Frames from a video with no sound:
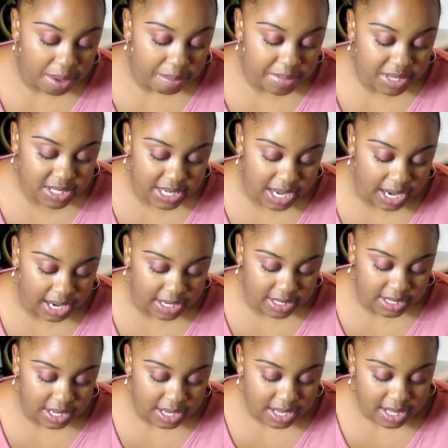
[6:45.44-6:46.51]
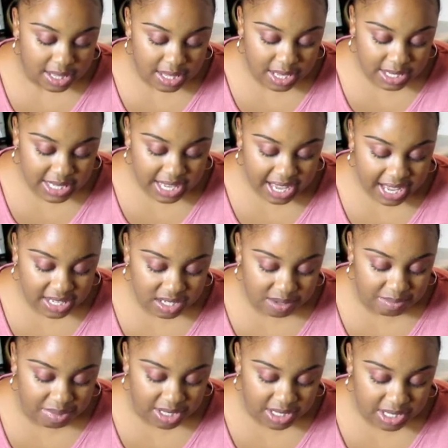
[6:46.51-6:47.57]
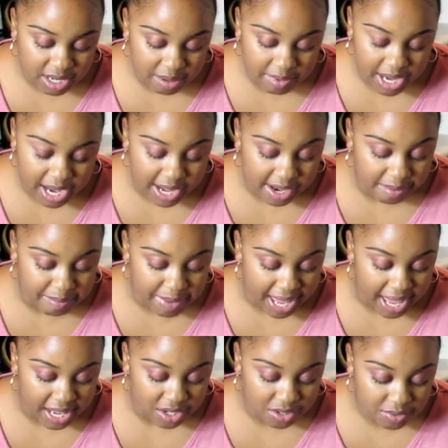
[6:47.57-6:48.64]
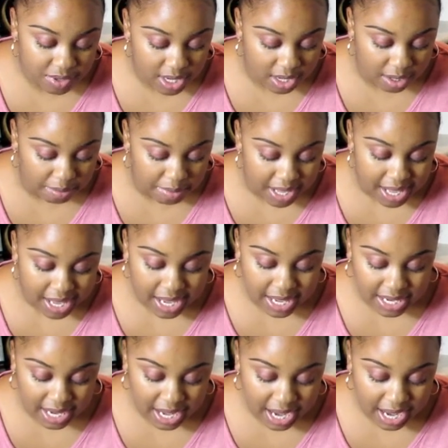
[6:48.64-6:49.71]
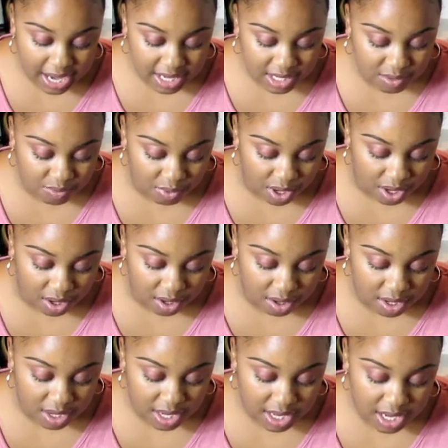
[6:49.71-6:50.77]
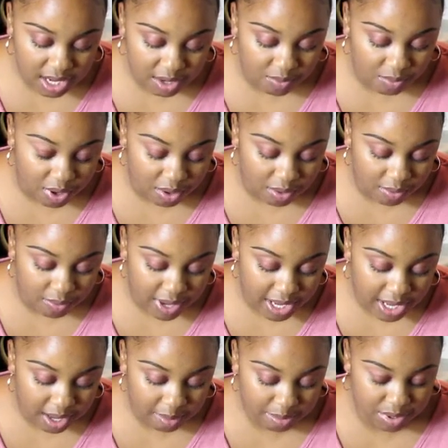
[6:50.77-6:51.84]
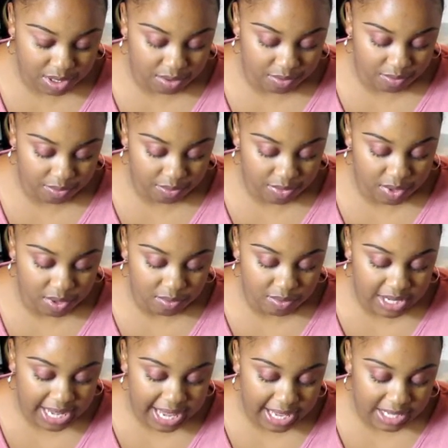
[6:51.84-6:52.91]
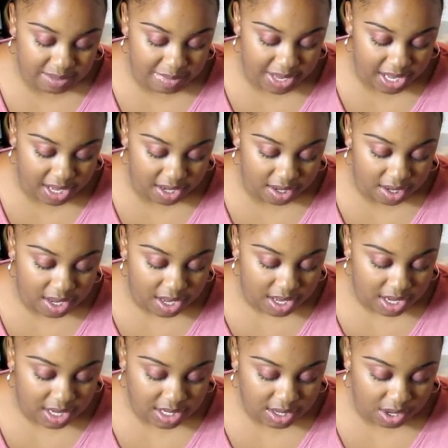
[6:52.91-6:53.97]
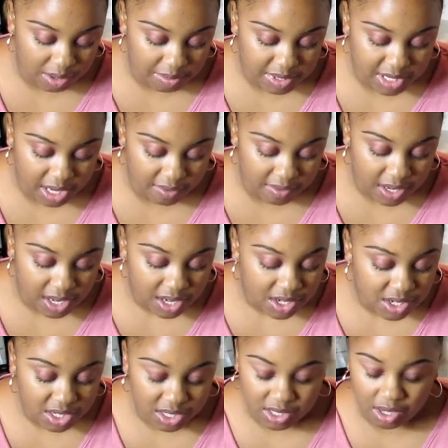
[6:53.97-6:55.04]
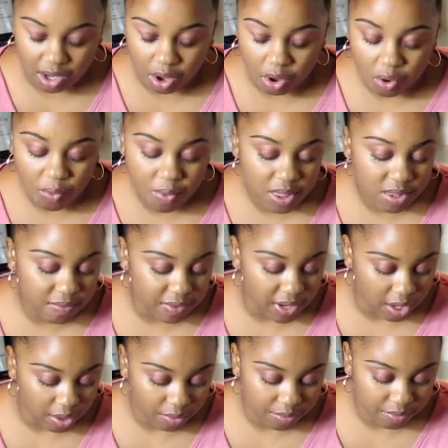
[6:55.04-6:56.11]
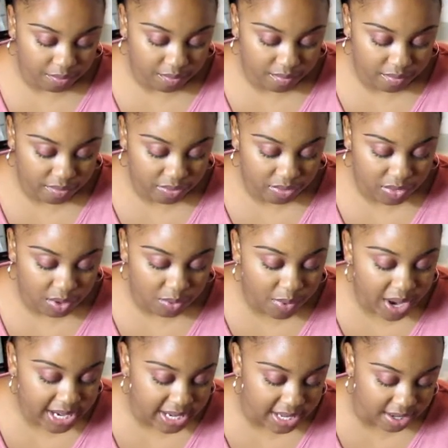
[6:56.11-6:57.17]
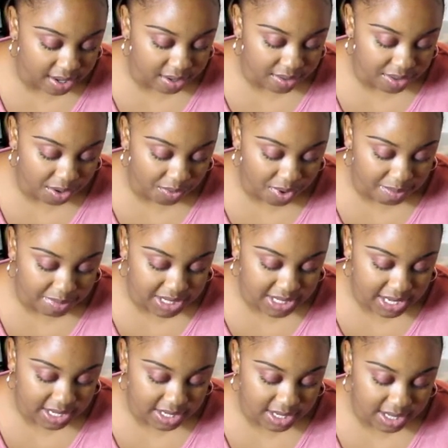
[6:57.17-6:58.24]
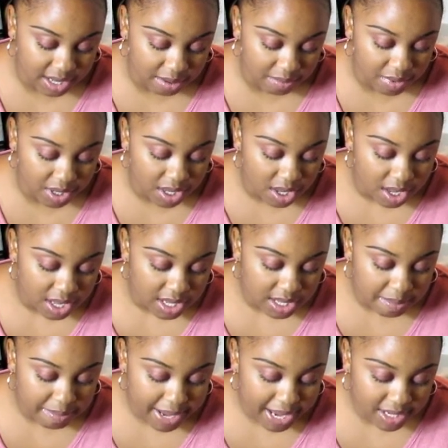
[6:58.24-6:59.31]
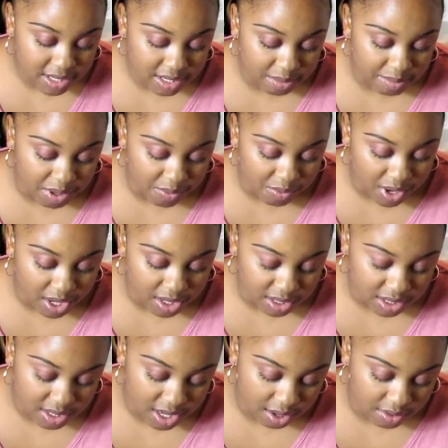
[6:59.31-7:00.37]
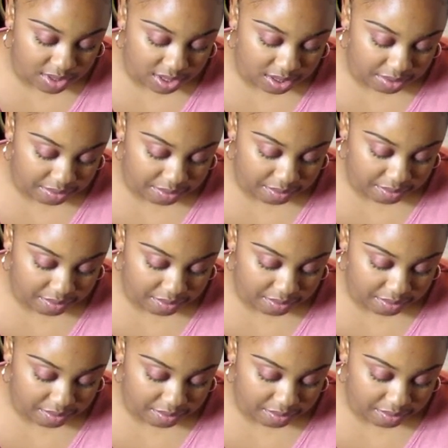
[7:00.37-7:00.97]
Besides, this had to be some kind of bad dream, and the odds were he'd wake up soon. "Relax, man," he told himself. "Just go with the flow." "Wait here," the woman said to them. "The master will be wanting to talk to you."